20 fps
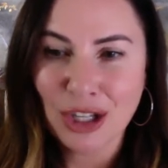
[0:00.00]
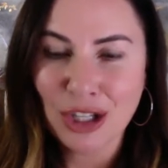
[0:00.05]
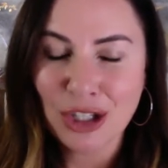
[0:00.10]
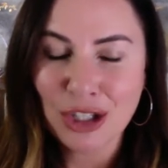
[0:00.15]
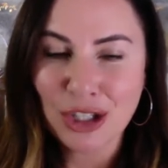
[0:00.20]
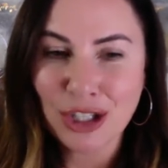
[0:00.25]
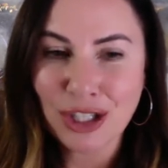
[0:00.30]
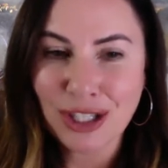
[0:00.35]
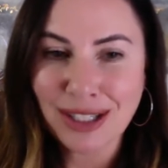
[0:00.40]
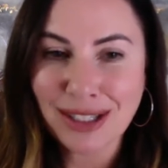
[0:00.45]

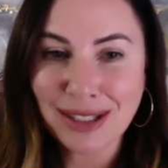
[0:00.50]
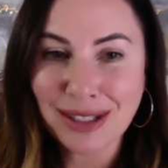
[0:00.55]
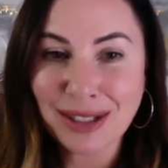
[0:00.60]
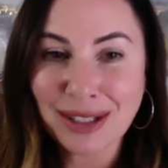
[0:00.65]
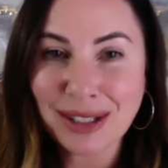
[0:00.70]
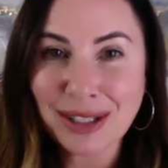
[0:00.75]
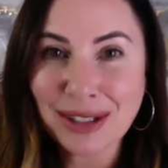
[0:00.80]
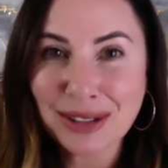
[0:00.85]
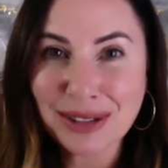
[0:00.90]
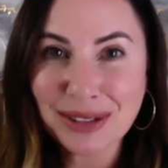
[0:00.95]
She
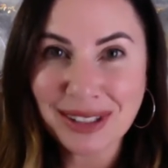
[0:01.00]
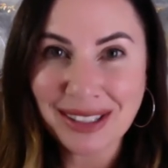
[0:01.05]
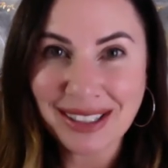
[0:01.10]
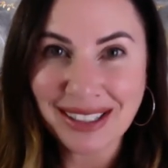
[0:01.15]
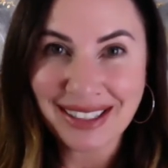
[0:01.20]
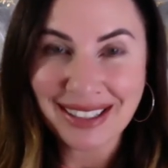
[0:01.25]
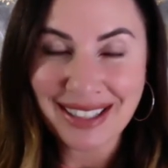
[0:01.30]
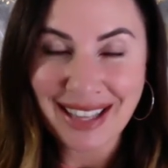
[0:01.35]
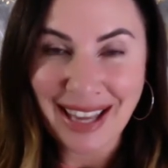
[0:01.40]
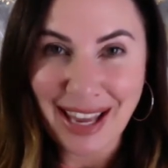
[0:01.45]

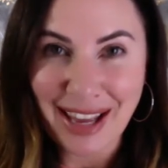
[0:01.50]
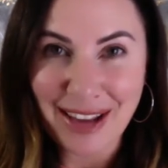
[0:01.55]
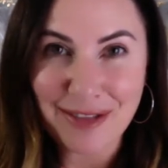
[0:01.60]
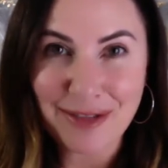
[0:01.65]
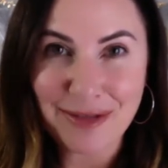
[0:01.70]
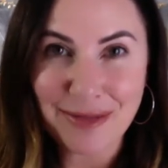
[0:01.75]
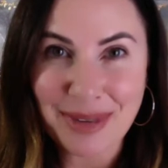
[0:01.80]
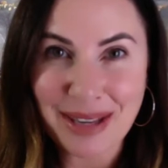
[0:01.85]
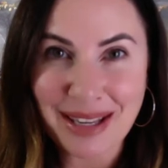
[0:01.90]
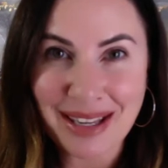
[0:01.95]
clearly gave
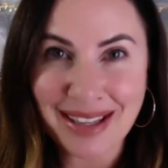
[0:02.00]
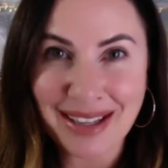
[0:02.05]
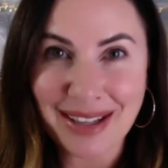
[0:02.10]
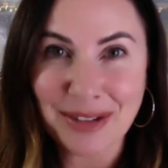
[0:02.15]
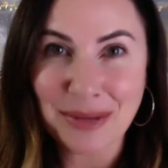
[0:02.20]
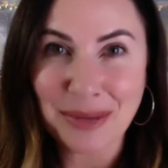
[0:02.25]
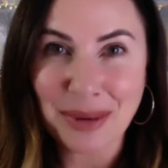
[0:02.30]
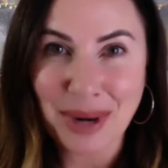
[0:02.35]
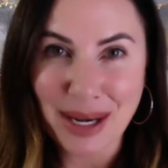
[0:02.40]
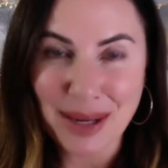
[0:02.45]

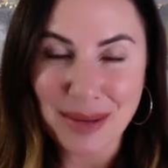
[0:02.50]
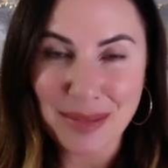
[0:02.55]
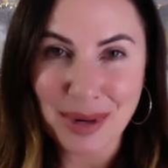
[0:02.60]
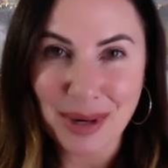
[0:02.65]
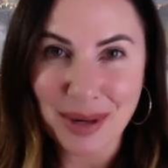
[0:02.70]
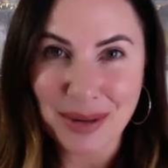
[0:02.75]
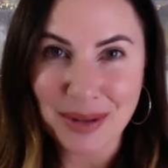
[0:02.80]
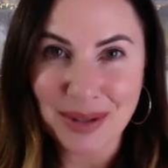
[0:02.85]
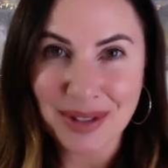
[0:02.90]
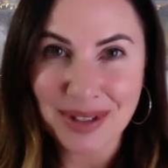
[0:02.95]
me
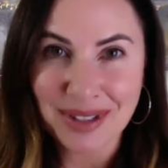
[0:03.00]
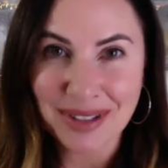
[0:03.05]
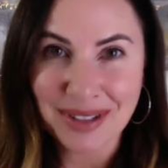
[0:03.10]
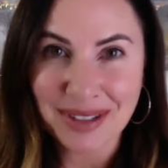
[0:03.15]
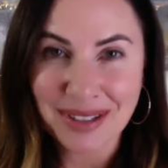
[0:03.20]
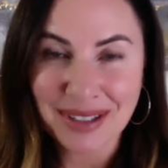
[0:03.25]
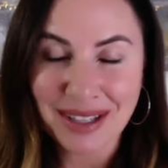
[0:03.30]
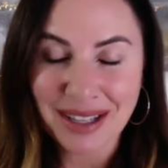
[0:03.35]
rainbows.